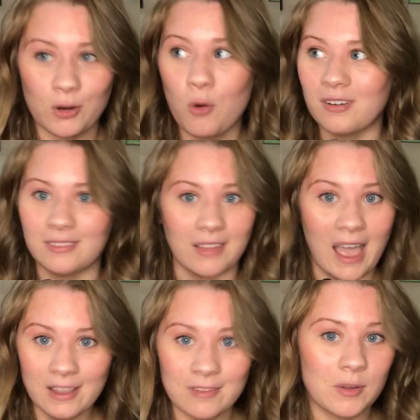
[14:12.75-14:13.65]
or
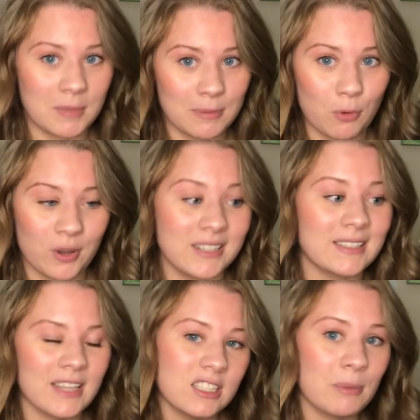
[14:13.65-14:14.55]
lack of a midpoint,
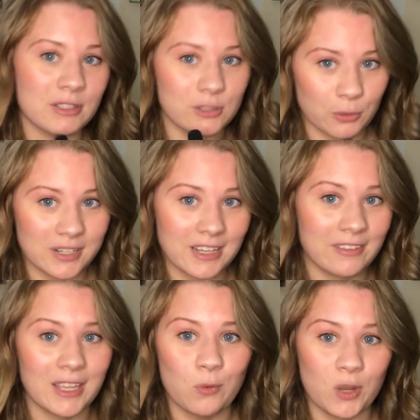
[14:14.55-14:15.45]
says about
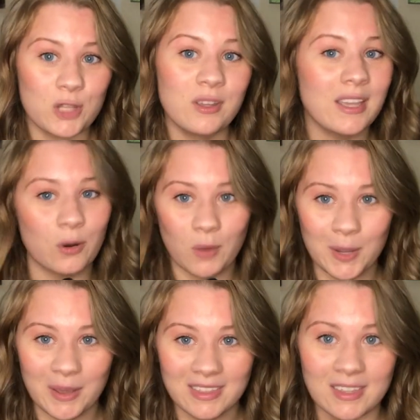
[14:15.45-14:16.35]
storytelling and what you can get away with.